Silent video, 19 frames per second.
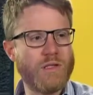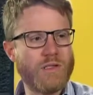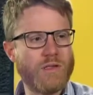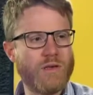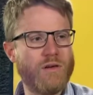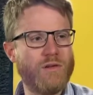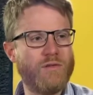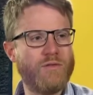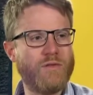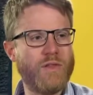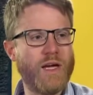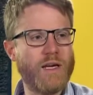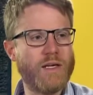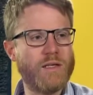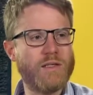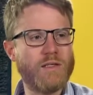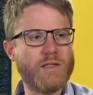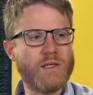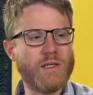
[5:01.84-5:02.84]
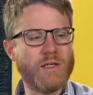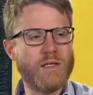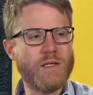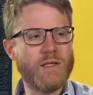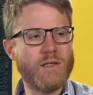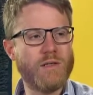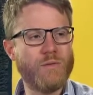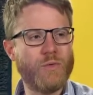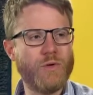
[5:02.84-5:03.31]
of that
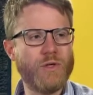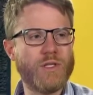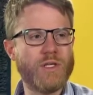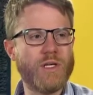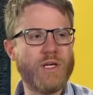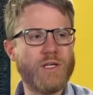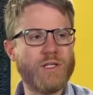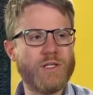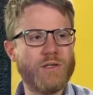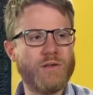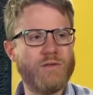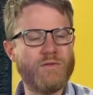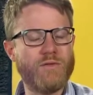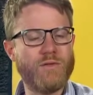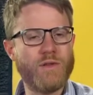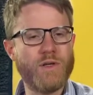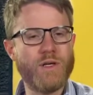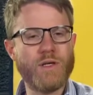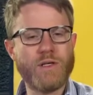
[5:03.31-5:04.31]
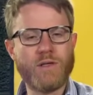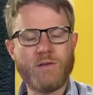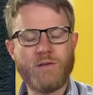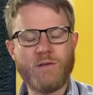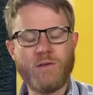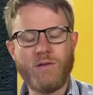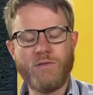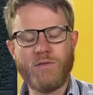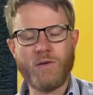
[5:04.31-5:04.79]
depreciation of
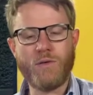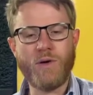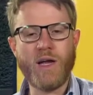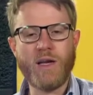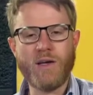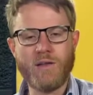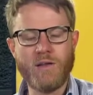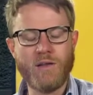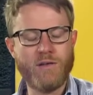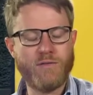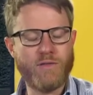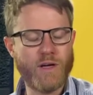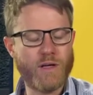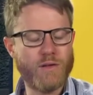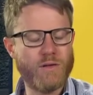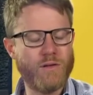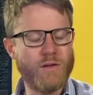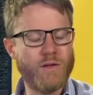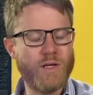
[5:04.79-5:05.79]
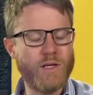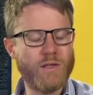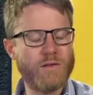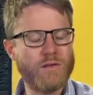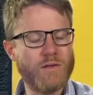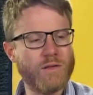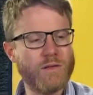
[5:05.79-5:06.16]
the rand and the effect on the debt stock.